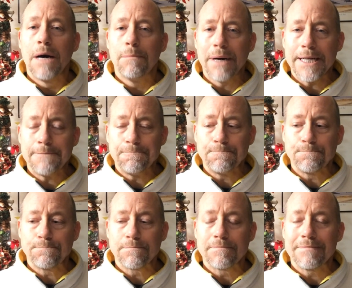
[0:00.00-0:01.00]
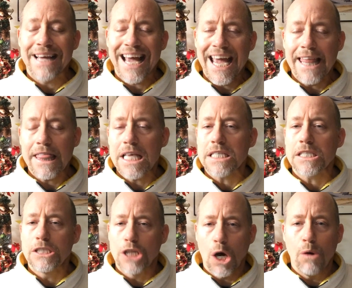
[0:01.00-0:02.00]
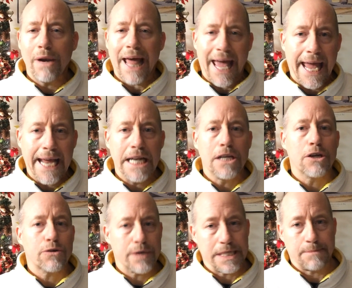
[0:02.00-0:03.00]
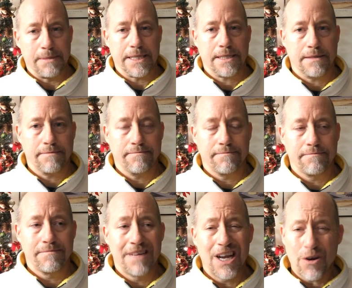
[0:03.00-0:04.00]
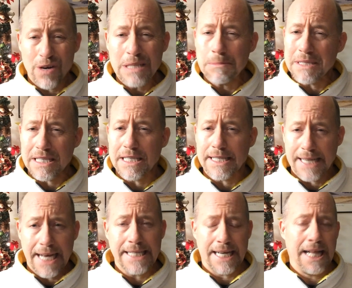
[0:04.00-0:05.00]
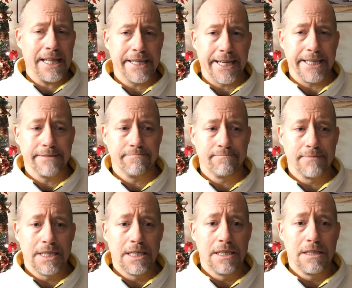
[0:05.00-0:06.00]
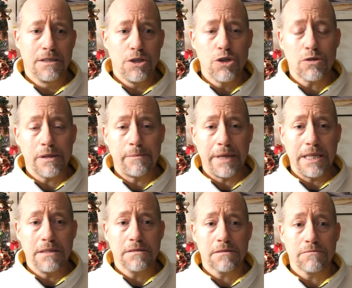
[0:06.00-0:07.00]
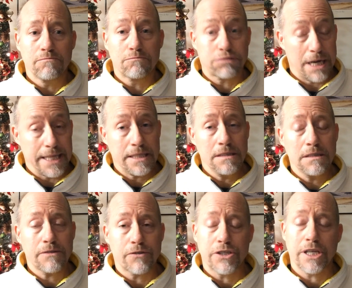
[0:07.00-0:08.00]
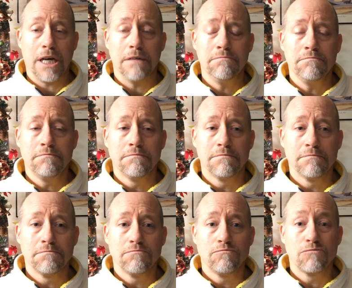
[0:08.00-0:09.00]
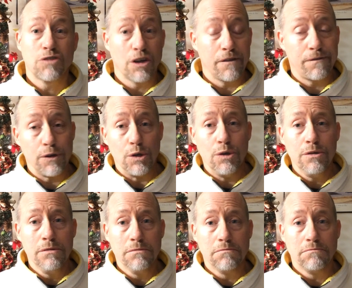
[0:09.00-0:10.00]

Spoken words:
But atheists don't hate Christmas. Christmas is a nice holiday. Usually means presents for some, good food,